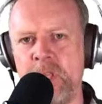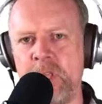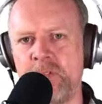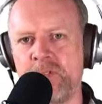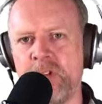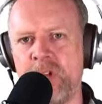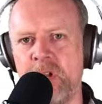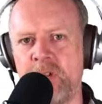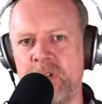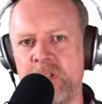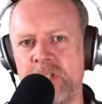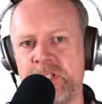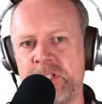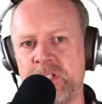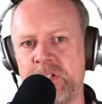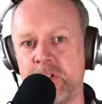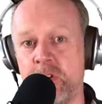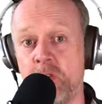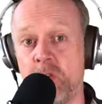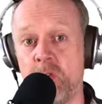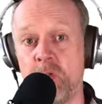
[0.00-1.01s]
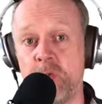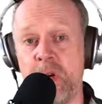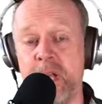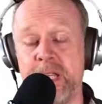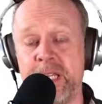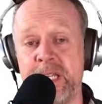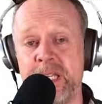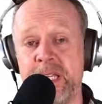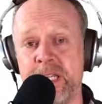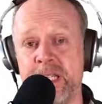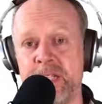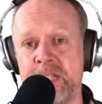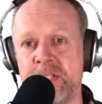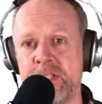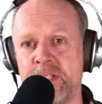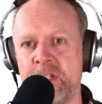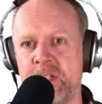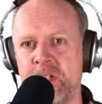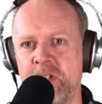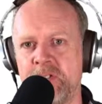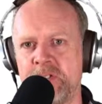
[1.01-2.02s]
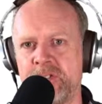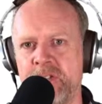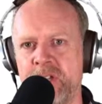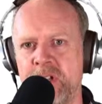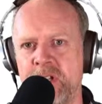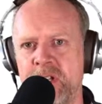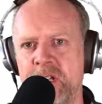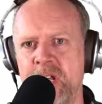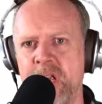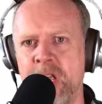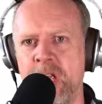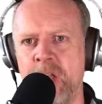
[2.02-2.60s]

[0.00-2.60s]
So this is already a secure site.